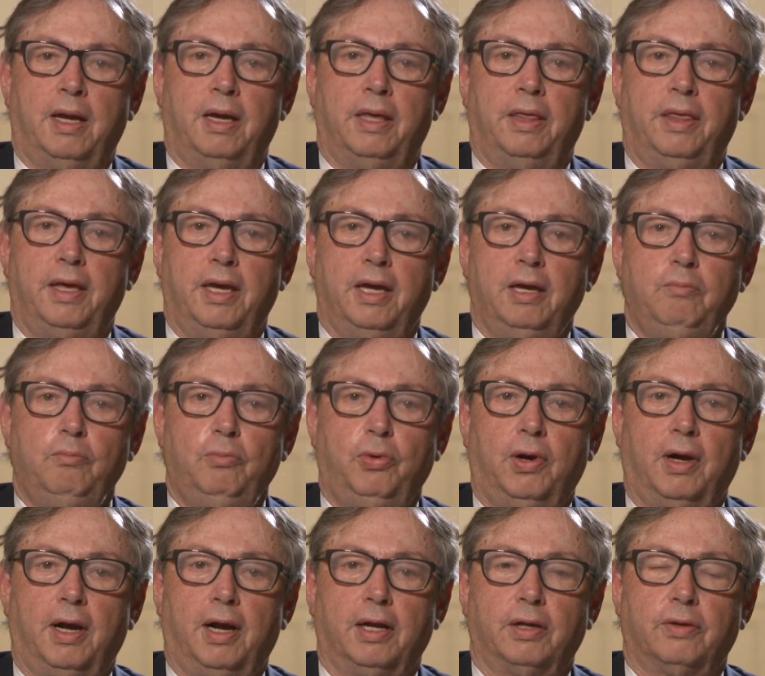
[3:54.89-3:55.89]
The end
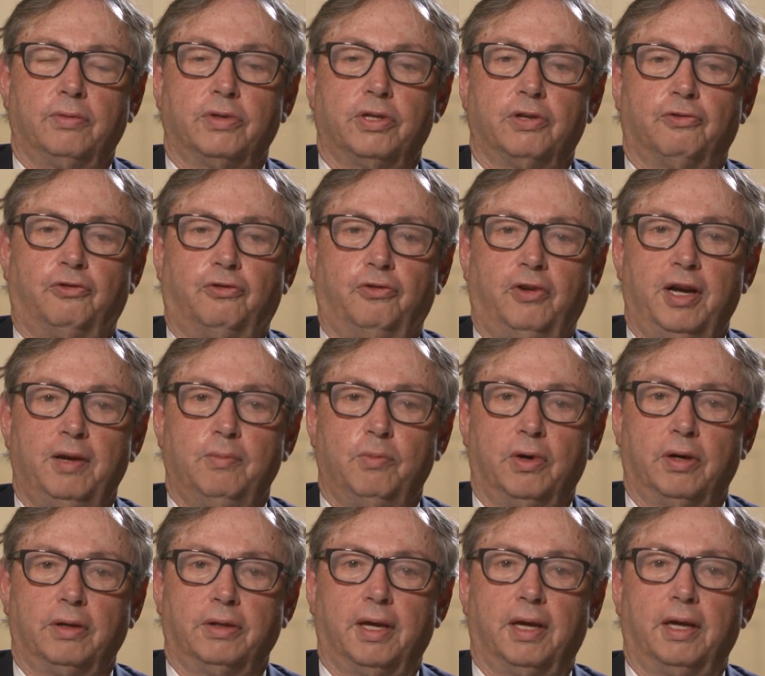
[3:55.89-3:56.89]
product was a
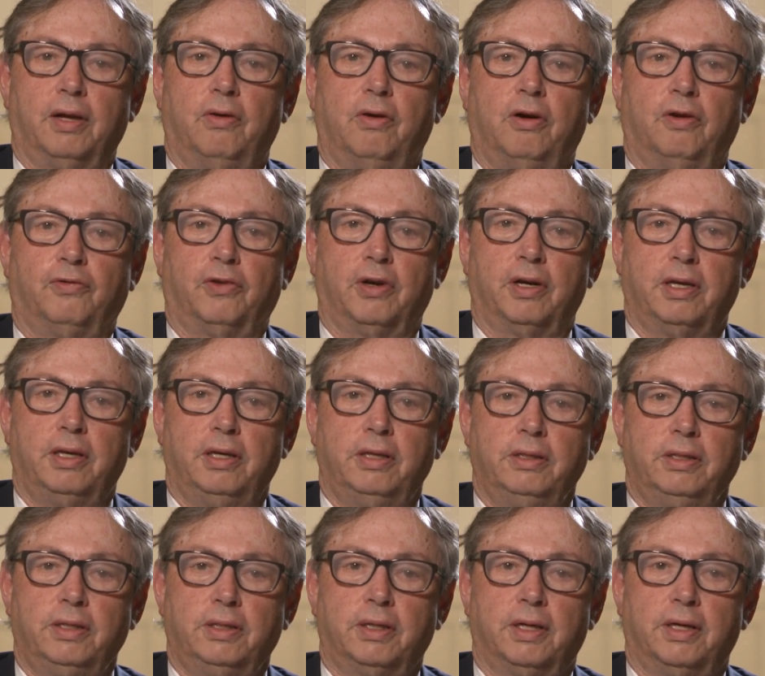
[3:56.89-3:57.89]
framework that could offer
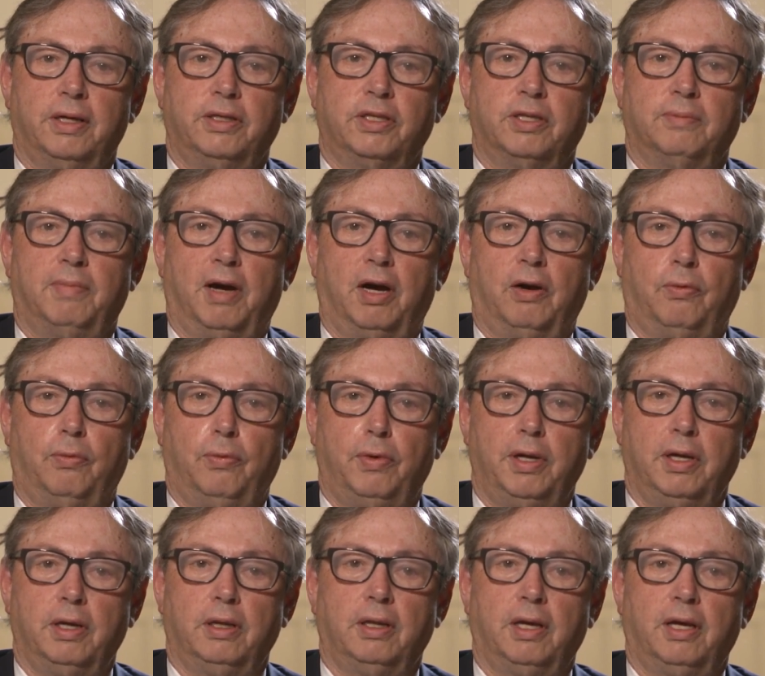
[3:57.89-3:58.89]
insights about
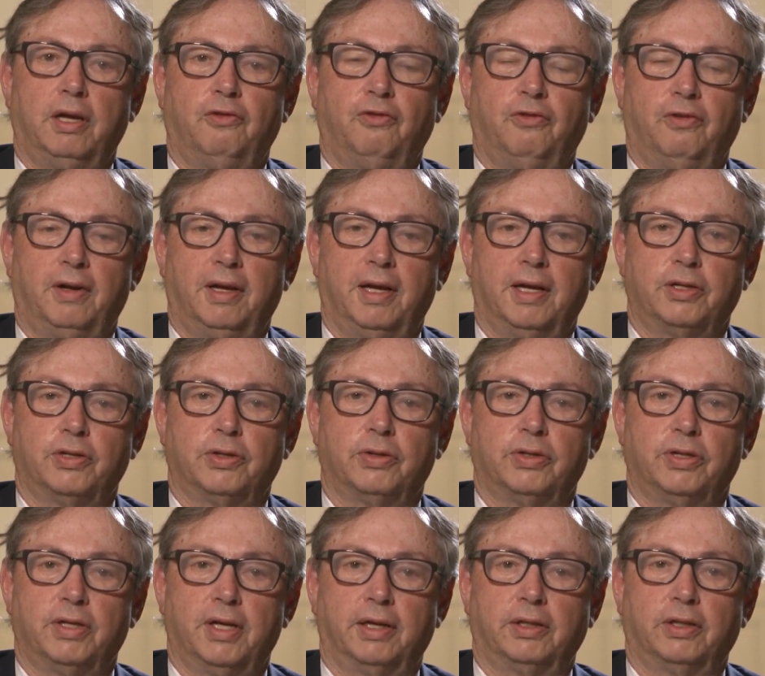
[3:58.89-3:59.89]
real and financial
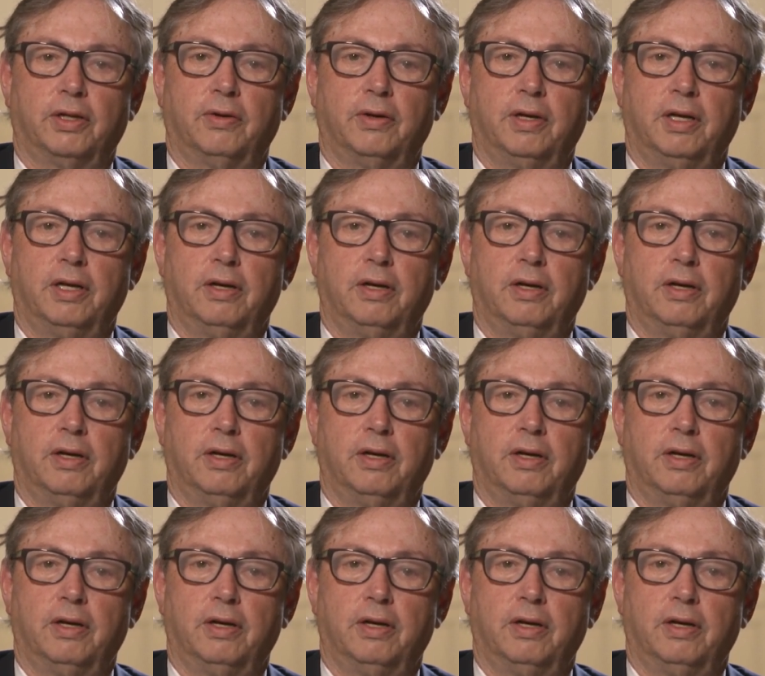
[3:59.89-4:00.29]
sector